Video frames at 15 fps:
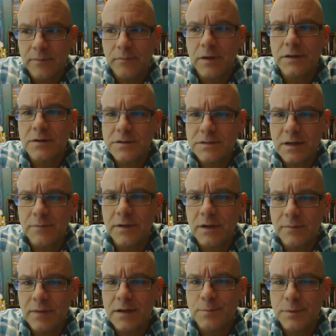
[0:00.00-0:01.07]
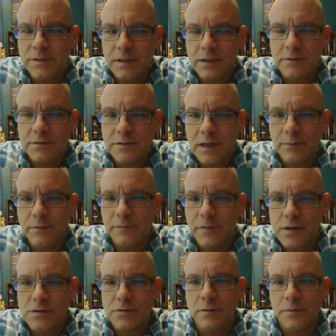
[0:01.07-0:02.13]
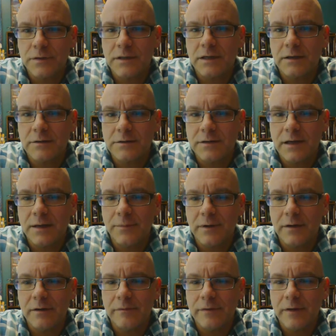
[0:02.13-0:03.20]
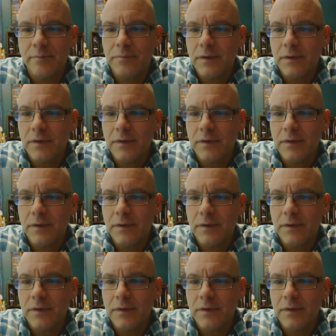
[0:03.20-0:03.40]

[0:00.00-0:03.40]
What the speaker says: But there's something about a particular type of fiction, or a particular type of